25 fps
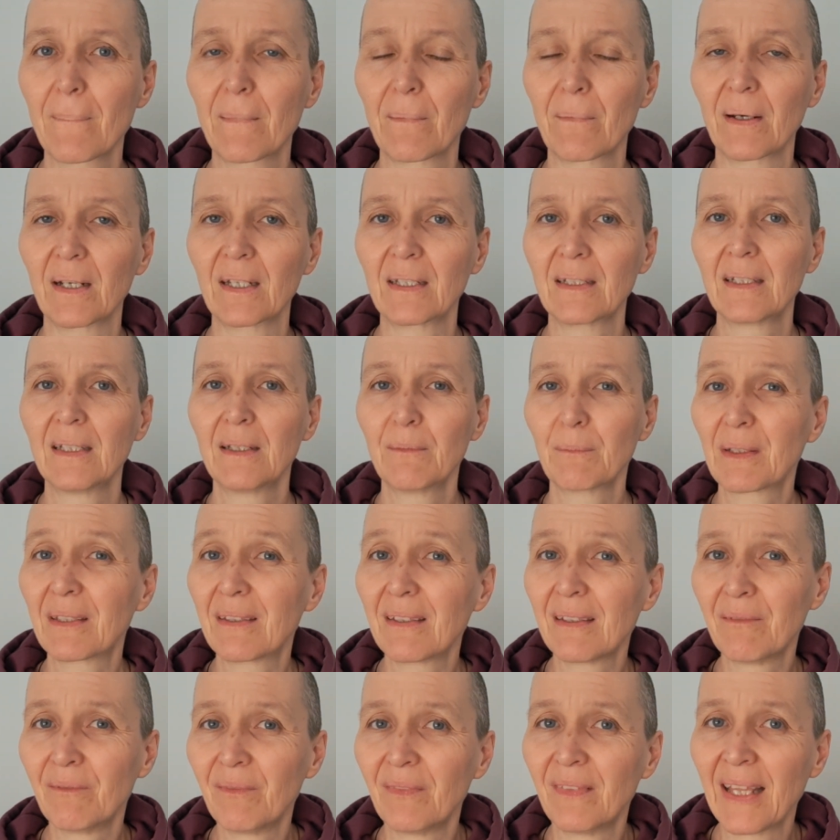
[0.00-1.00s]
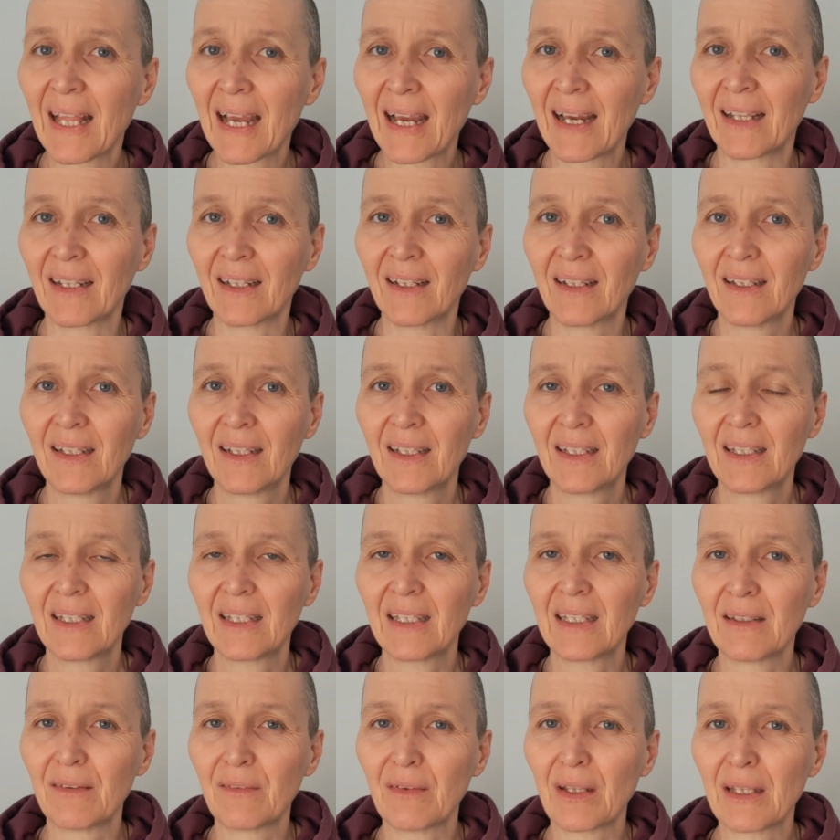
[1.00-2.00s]
Right? Because even that,
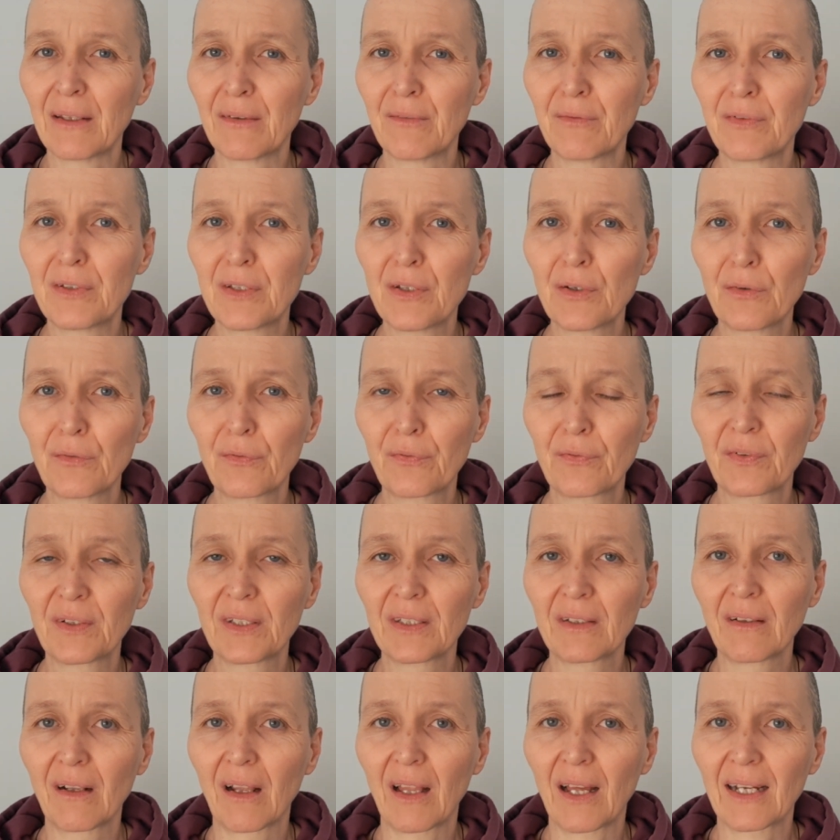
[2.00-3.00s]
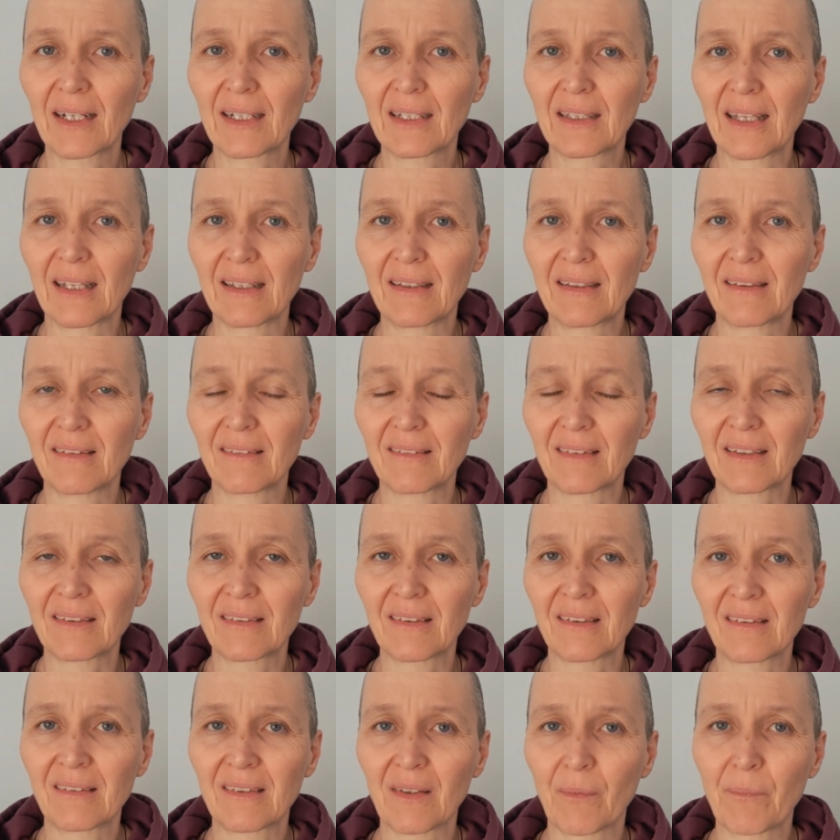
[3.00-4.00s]
if you feel like that this
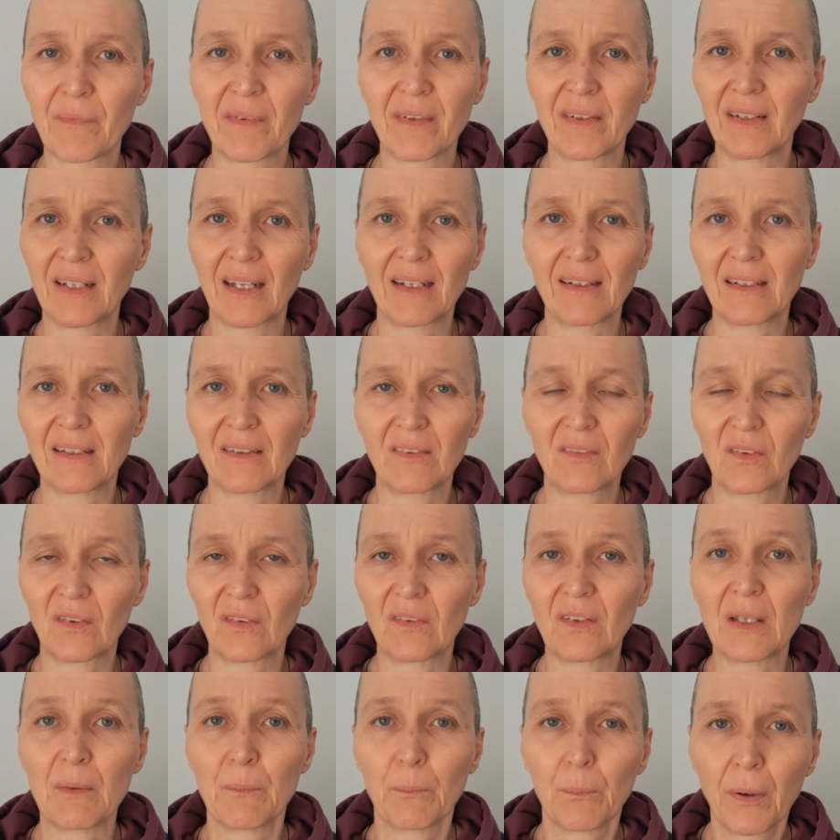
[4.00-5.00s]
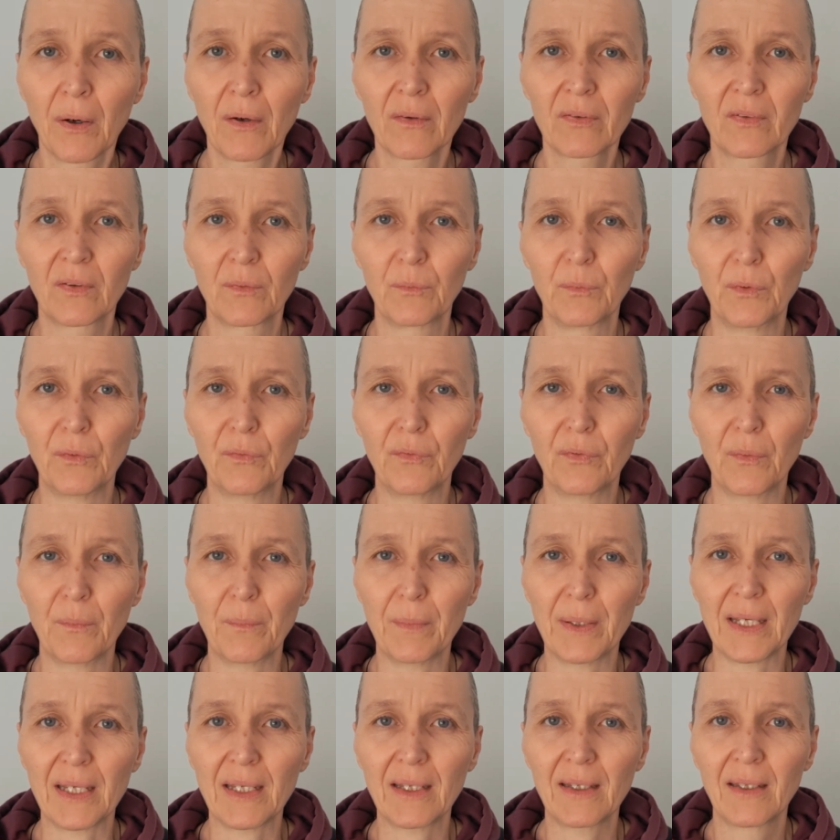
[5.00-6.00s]
is something that is just impossible for
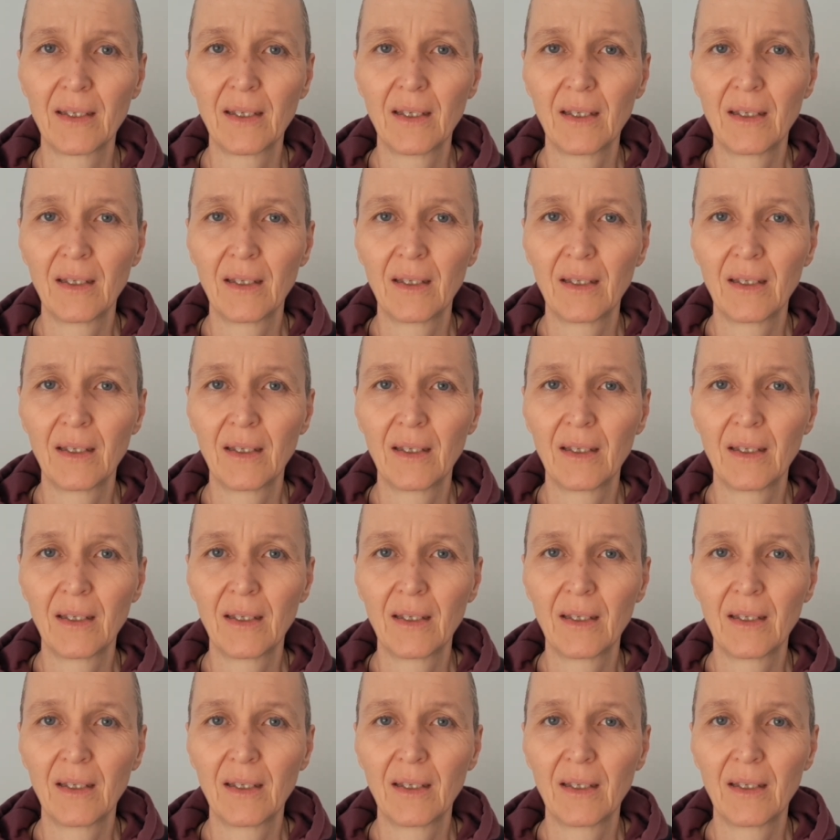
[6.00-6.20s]
me,